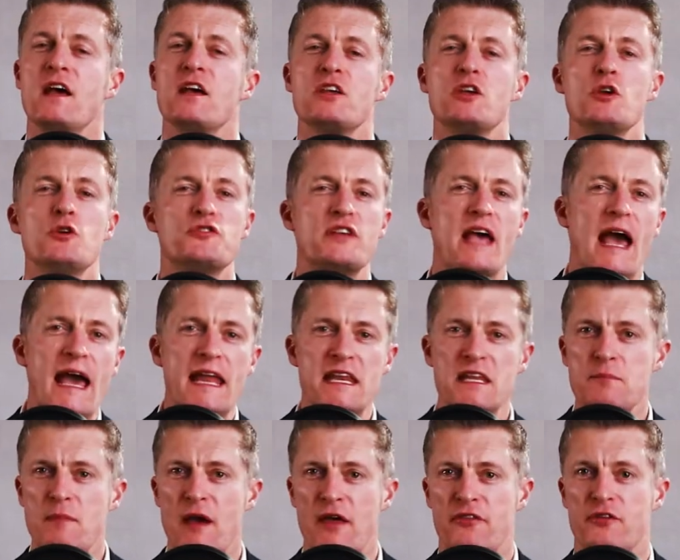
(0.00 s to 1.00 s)
Use
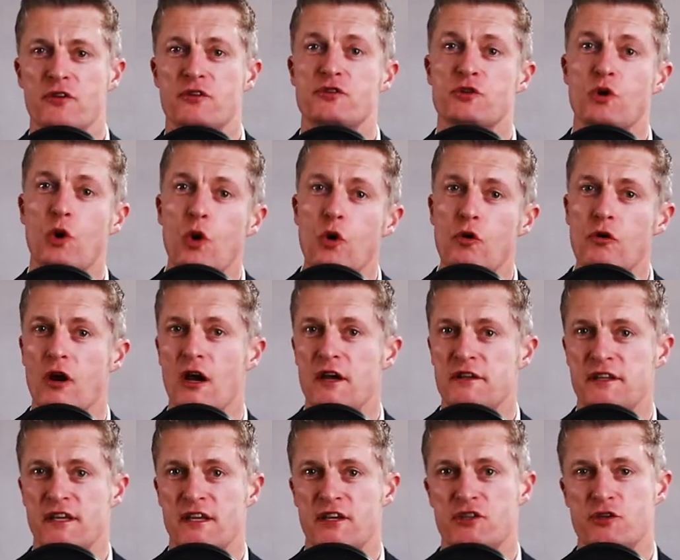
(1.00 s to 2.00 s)
any methods or
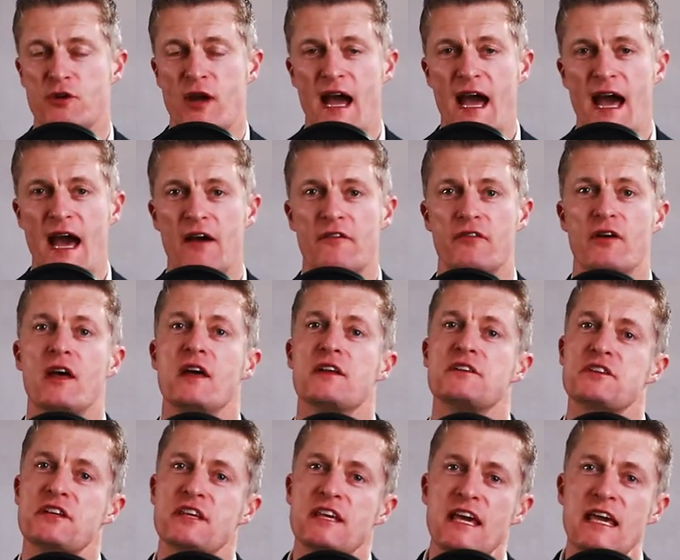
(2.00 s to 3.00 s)
ideas you have
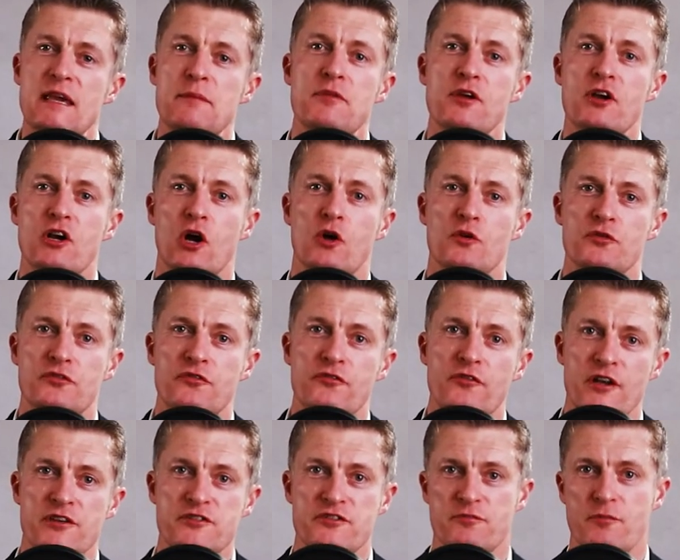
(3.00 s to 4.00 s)
to keep the goals
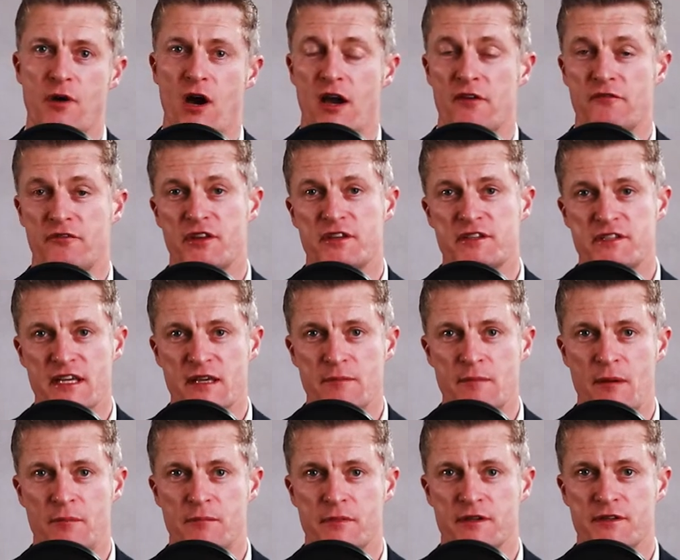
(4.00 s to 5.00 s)
front of mind for the team
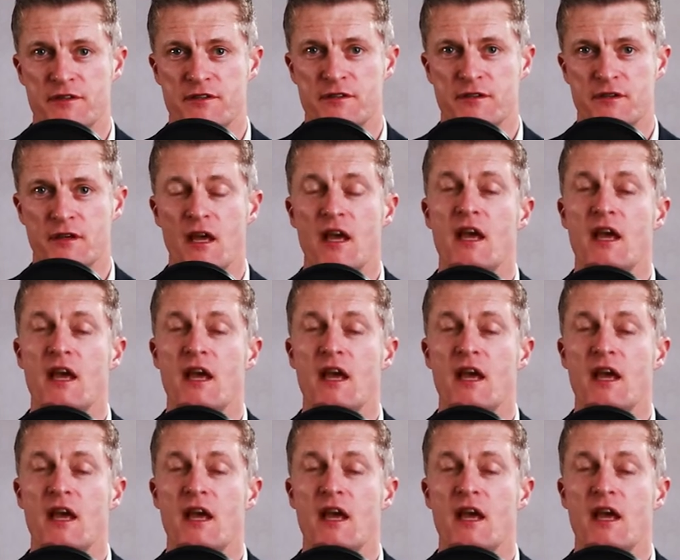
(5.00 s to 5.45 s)
members.